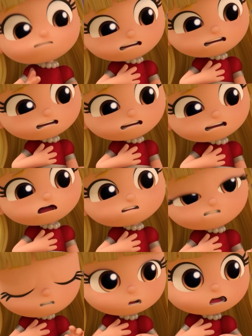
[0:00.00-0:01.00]
Me?
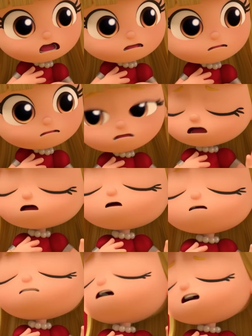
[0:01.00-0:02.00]
Afraid? Uh,
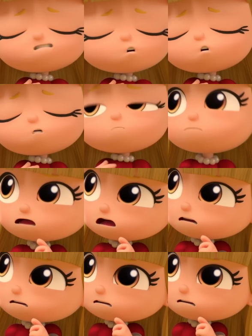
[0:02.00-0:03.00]
never. I